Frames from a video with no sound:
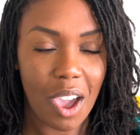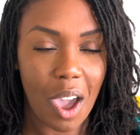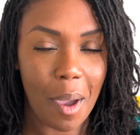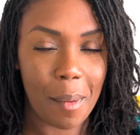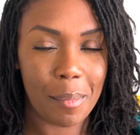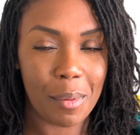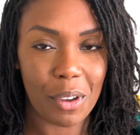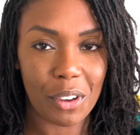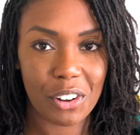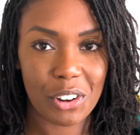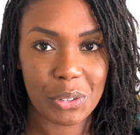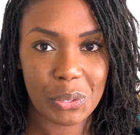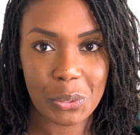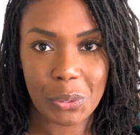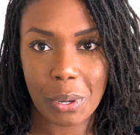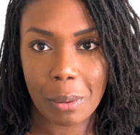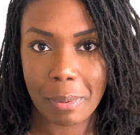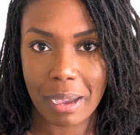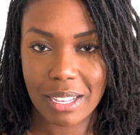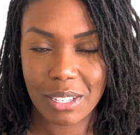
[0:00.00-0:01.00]
i'm not going to
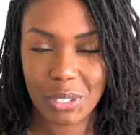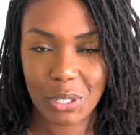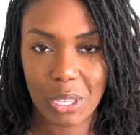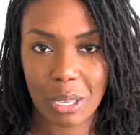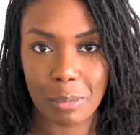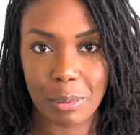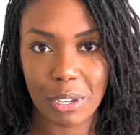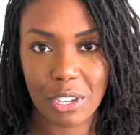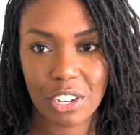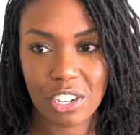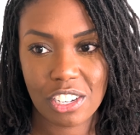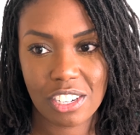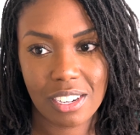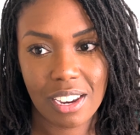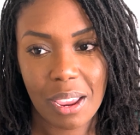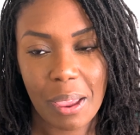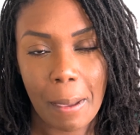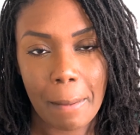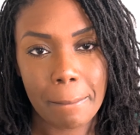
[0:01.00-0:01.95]
talk about too much